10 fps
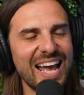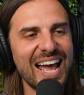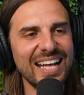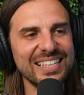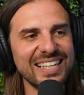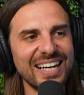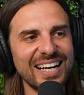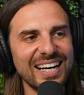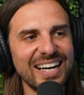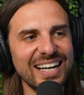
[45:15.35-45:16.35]
And
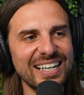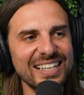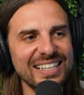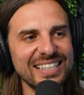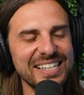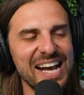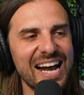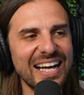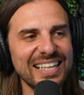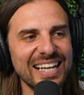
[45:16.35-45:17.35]

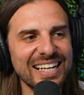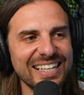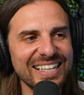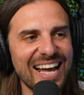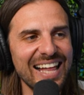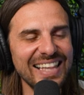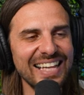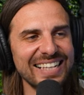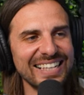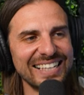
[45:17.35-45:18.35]
yeah, and
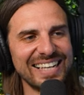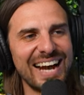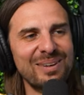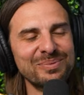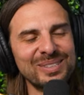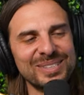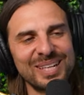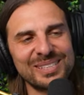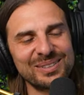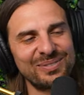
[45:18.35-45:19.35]
then I'm
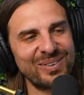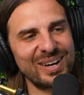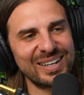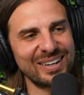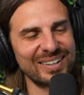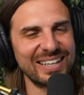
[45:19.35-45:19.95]
such a fucker.